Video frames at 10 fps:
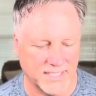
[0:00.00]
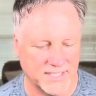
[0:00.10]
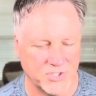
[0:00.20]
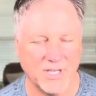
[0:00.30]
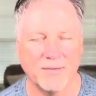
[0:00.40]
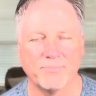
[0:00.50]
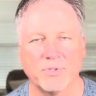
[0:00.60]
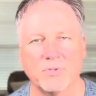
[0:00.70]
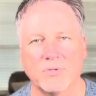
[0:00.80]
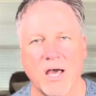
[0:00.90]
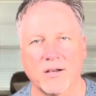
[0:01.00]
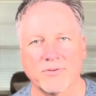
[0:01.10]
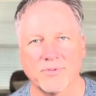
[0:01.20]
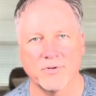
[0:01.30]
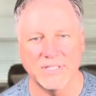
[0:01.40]
Shampoo,
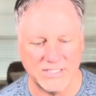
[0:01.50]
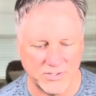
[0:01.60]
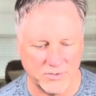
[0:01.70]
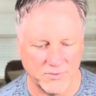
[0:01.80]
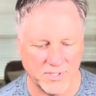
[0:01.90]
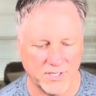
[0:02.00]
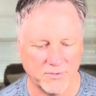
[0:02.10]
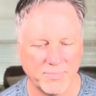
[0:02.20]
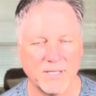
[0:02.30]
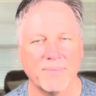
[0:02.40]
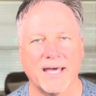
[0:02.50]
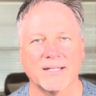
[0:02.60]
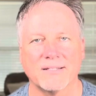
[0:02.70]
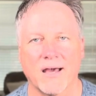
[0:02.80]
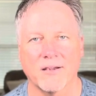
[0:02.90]
$1.32 there. It'd be about
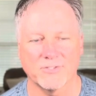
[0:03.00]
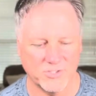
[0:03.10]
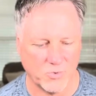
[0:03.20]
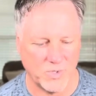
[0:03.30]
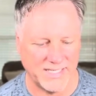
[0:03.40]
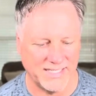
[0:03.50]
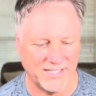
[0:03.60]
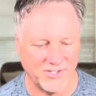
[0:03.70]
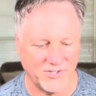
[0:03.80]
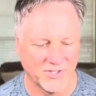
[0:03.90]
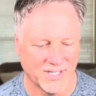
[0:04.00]
$1.20 here.